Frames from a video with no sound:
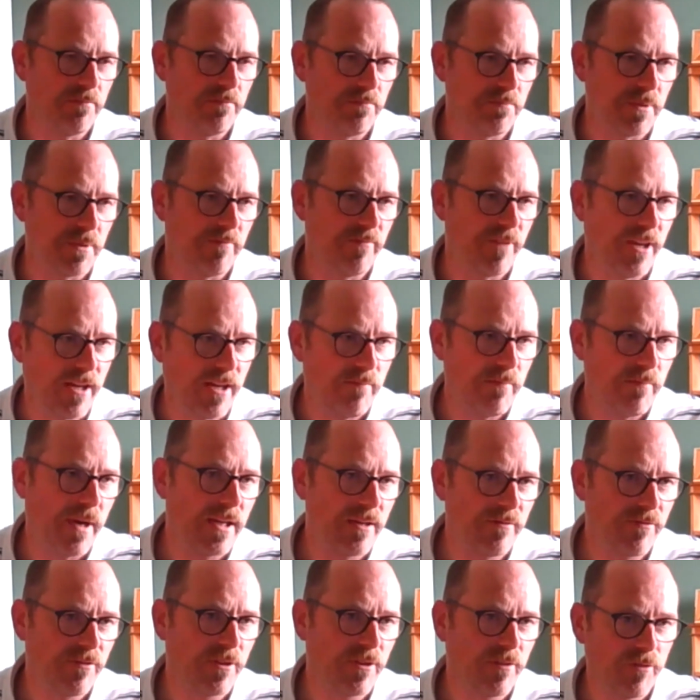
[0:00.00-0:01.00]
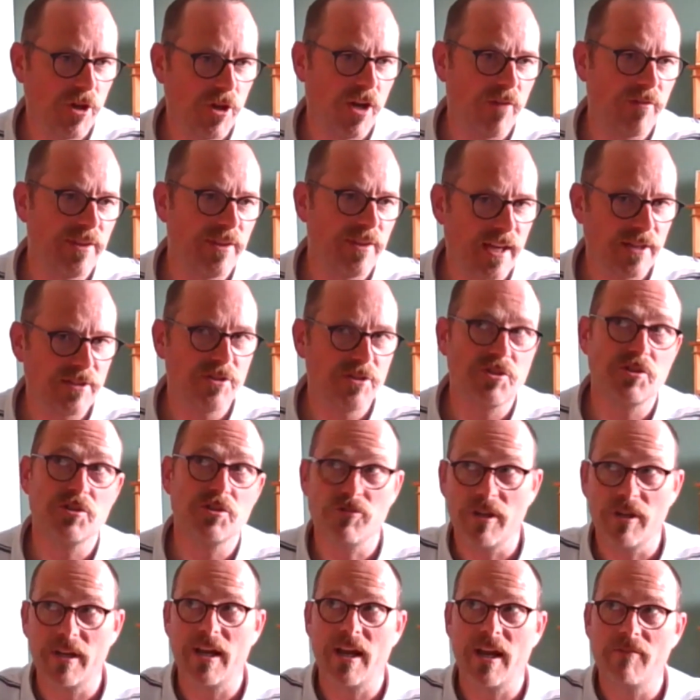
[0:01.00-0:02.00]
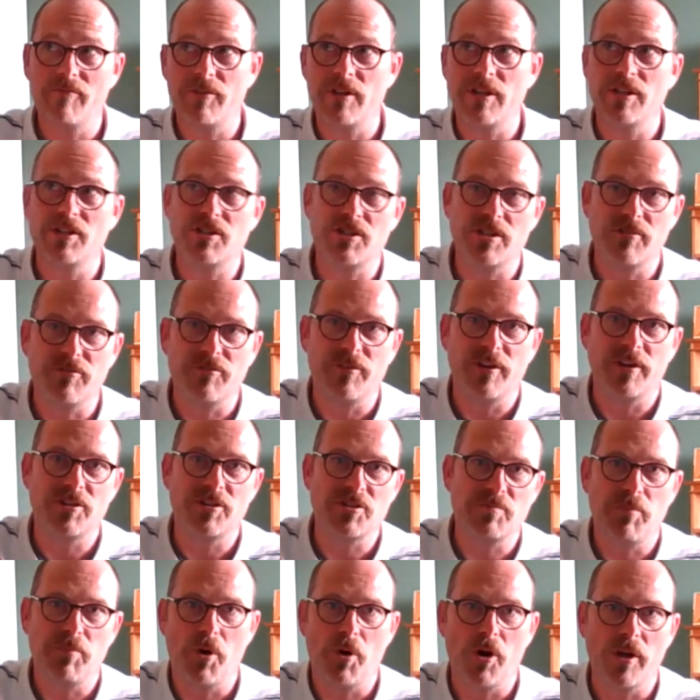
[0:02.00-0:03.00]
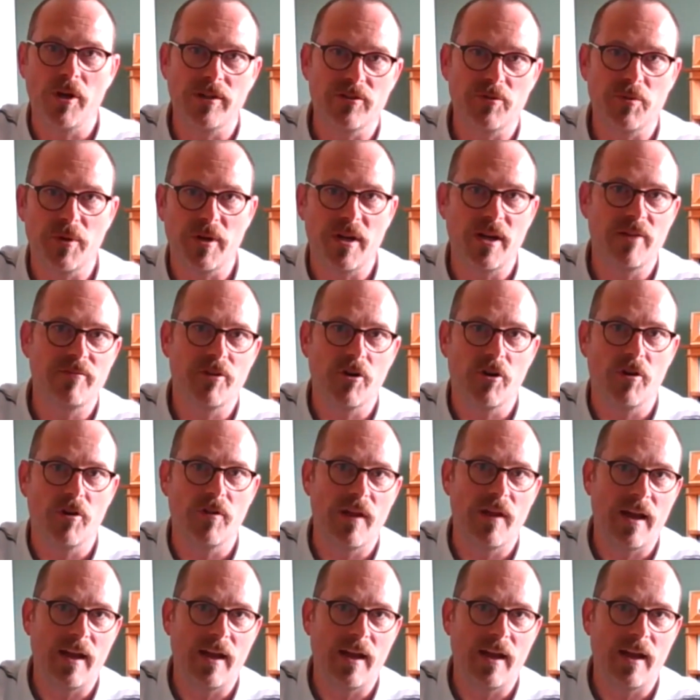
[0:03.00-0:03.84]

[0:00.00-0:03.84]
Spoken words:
be very mindful of not having the attitude, right, I've reached a fixed point where I've got